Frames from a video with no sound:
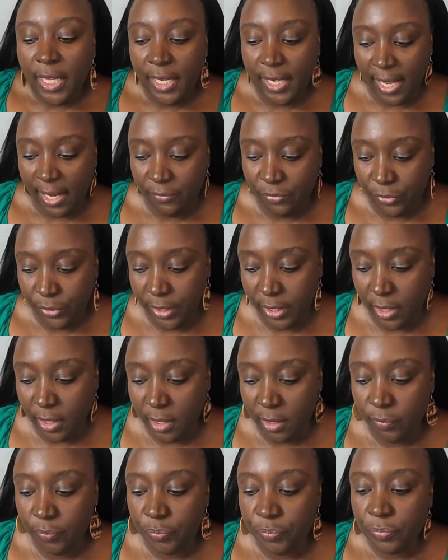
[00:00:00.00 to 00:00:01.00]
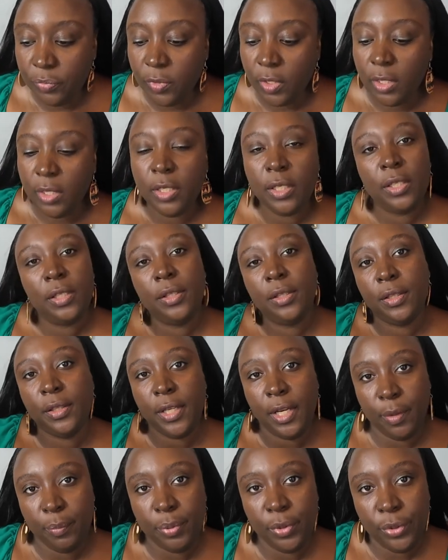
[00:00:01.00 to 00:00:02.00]
In Africa,
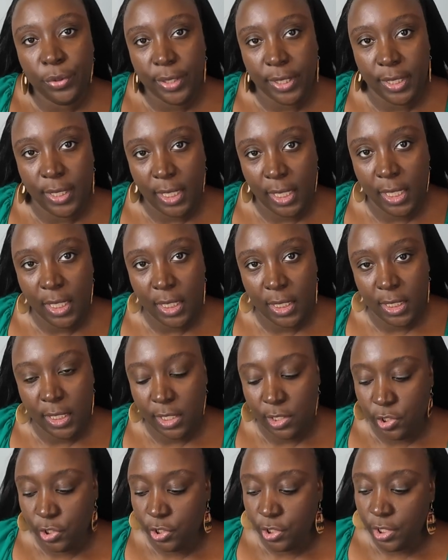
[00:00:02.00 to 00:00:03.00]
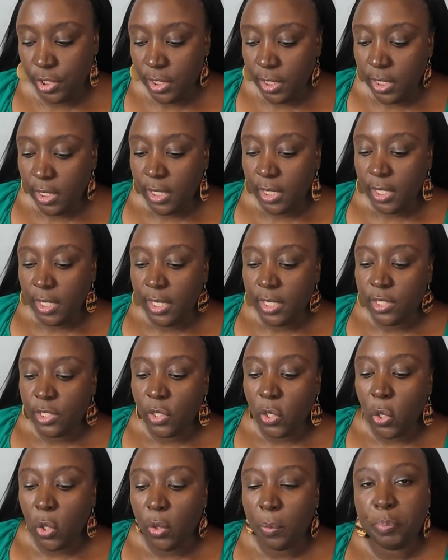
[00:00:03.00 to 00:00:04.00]
their broken English
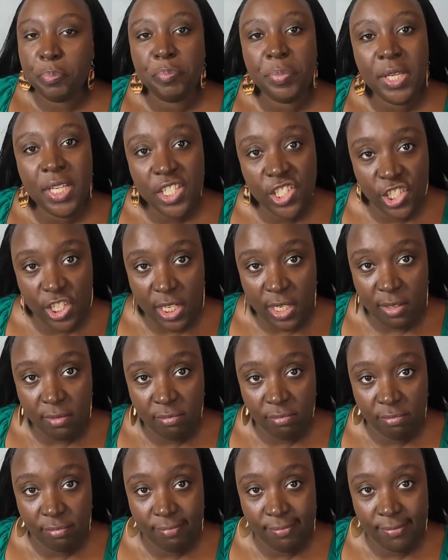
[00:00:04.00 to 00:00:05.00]
is called Pidgin.